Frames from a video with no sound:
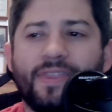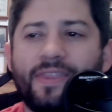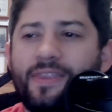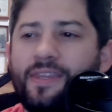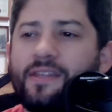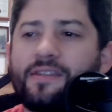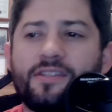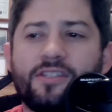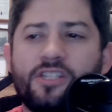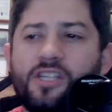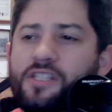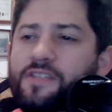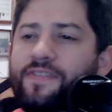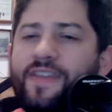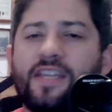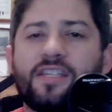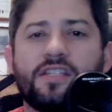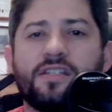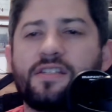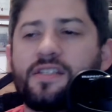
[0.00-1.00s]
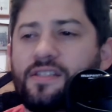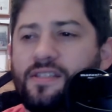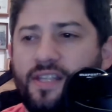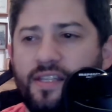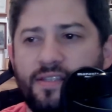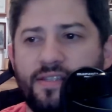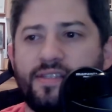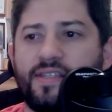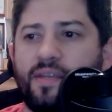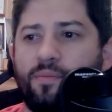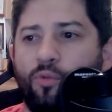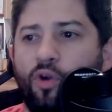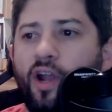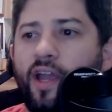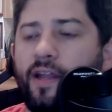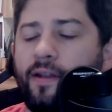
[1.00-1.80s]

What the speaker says: the justification just doesn't seem right.